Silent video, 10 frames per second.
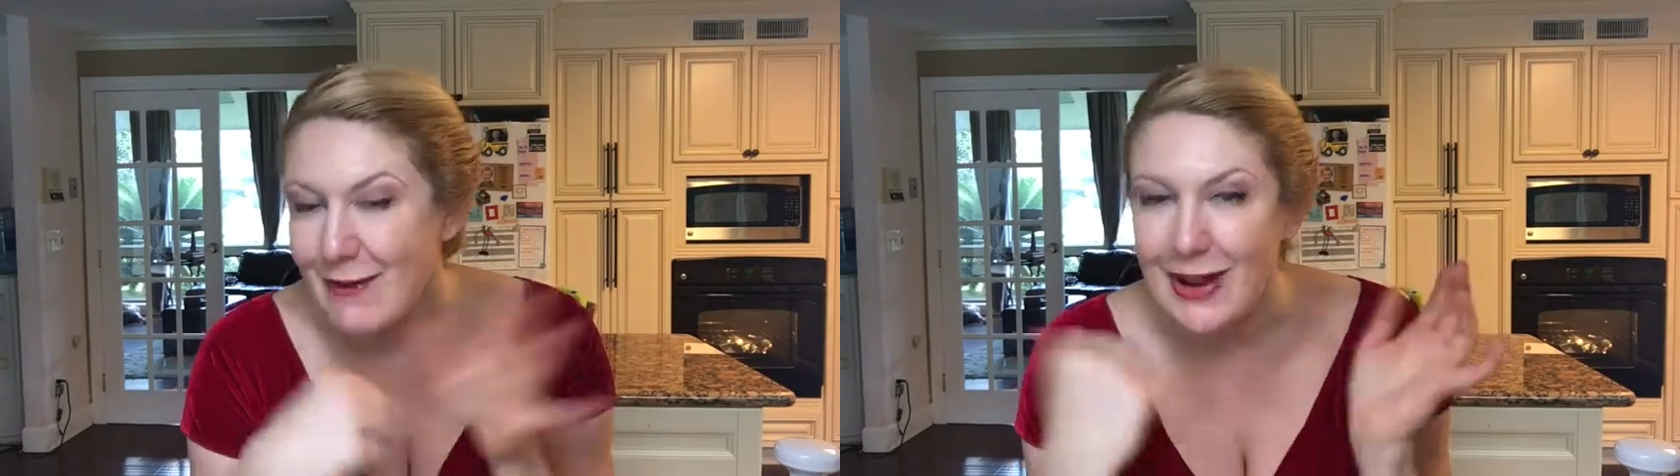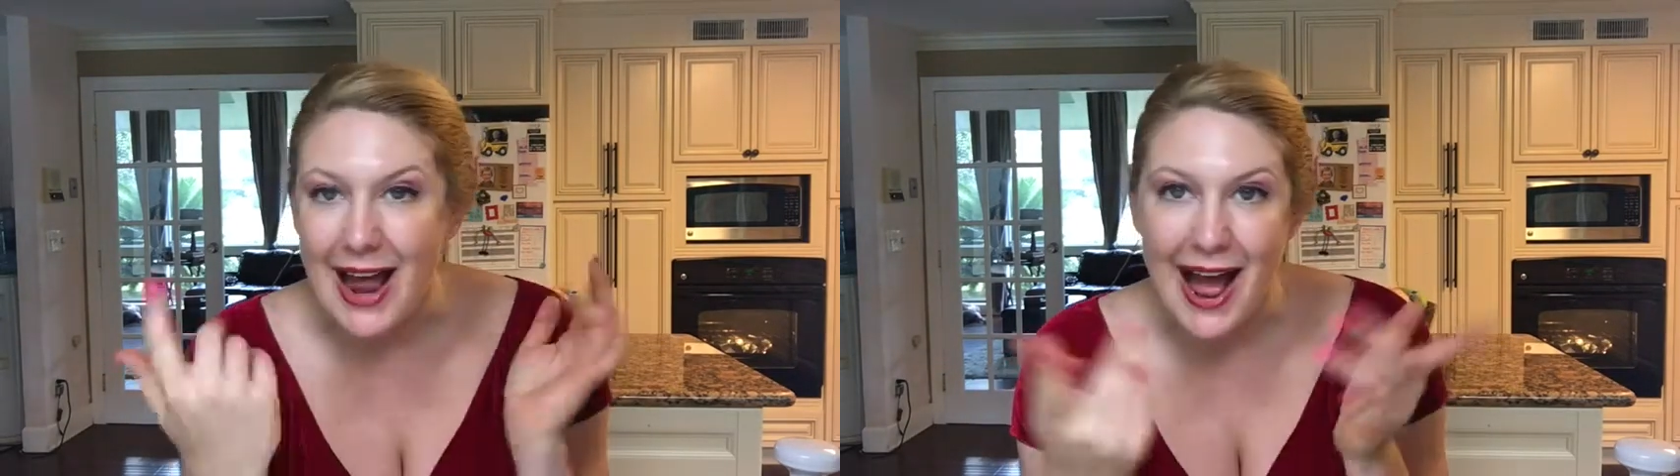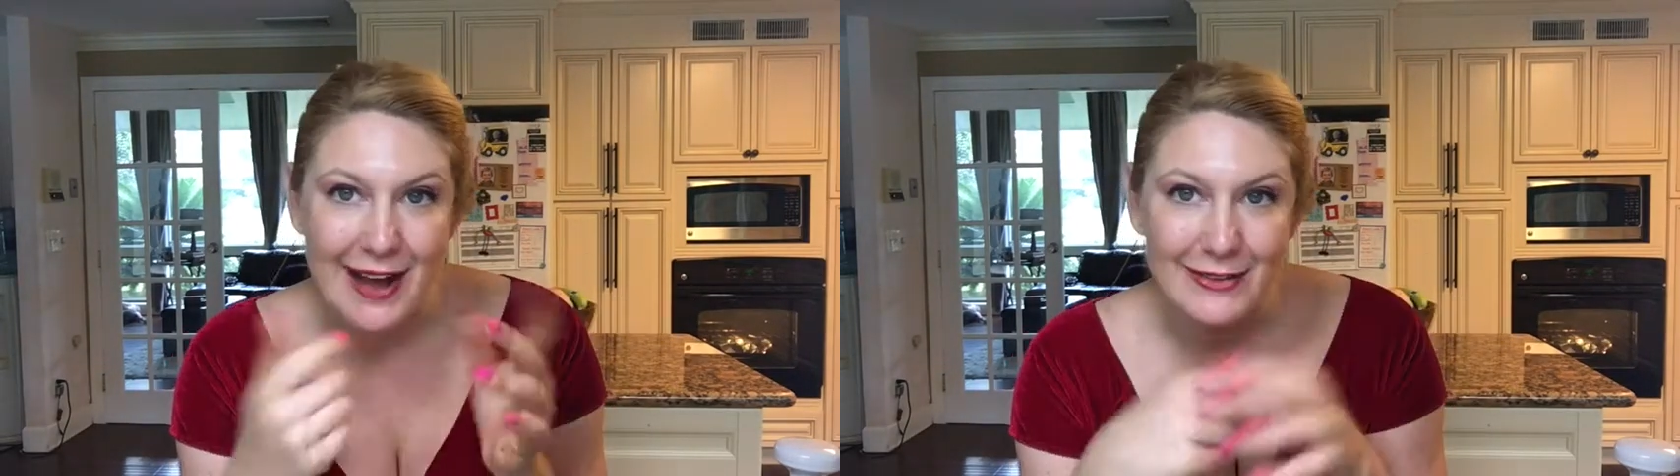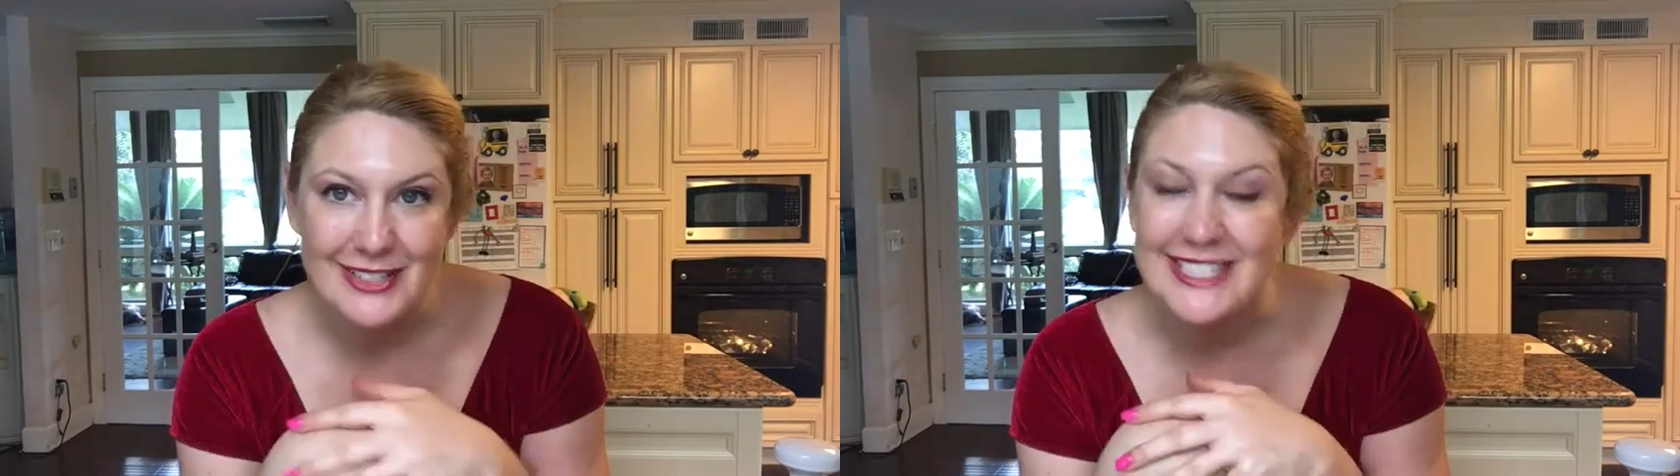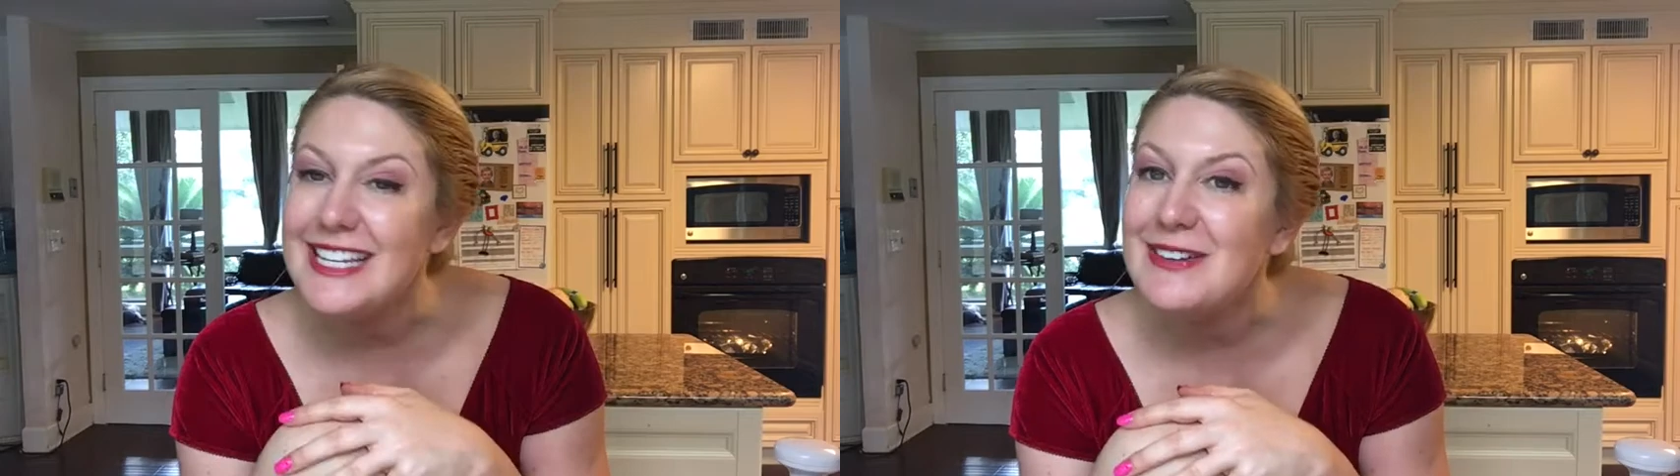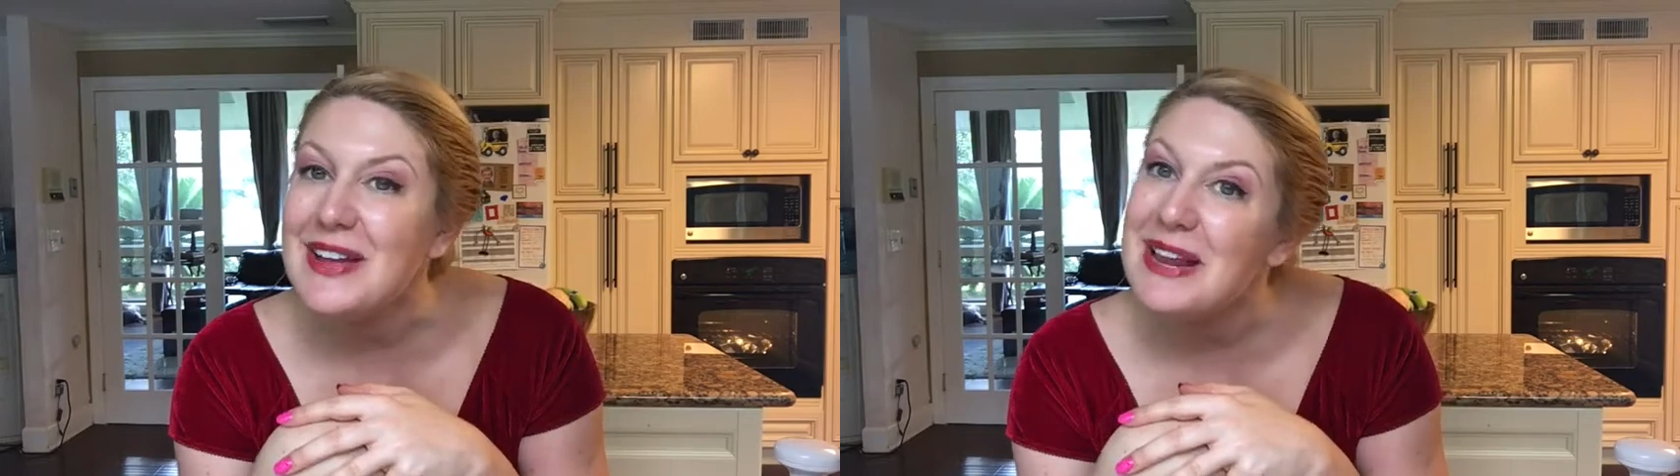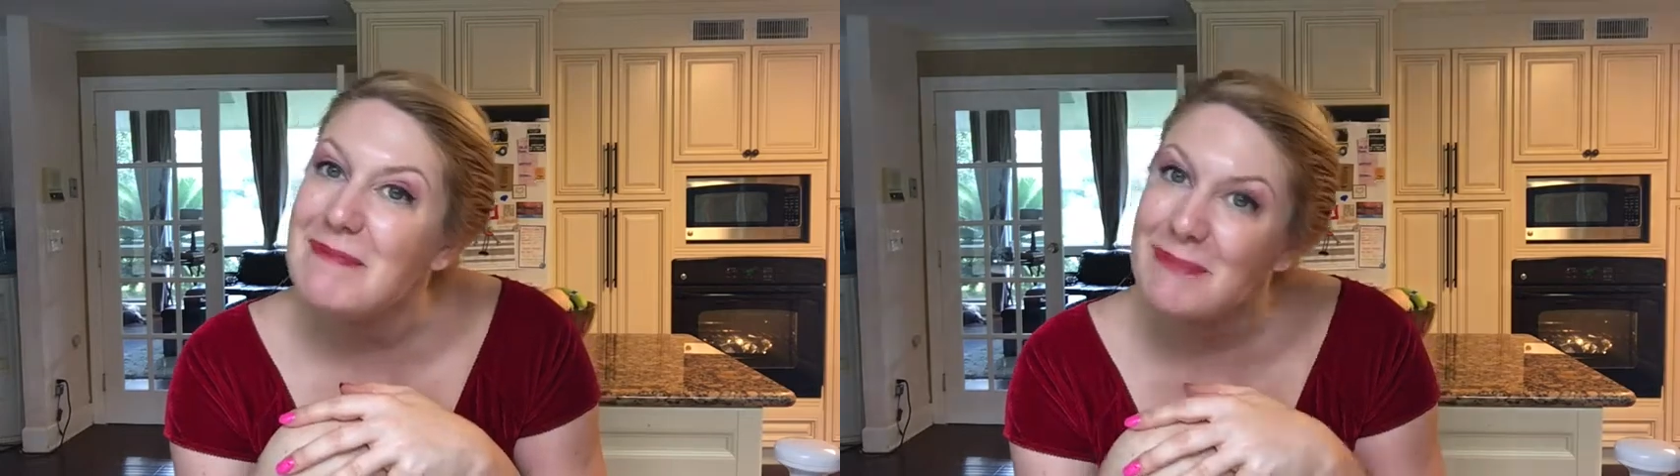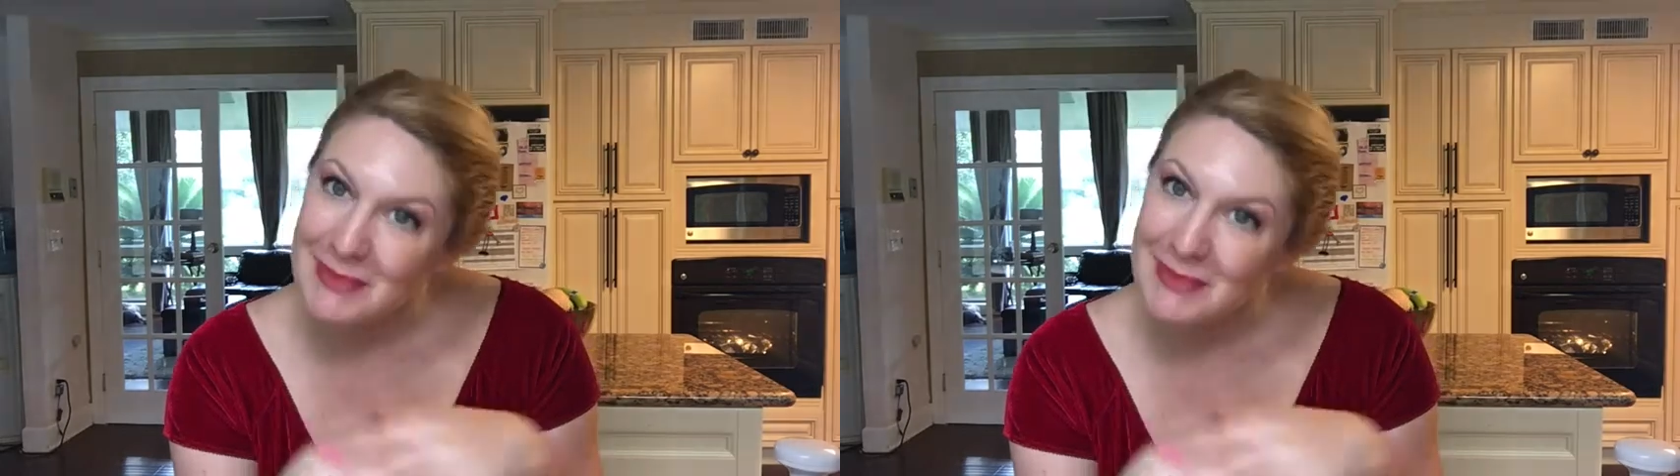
well, I will see you in a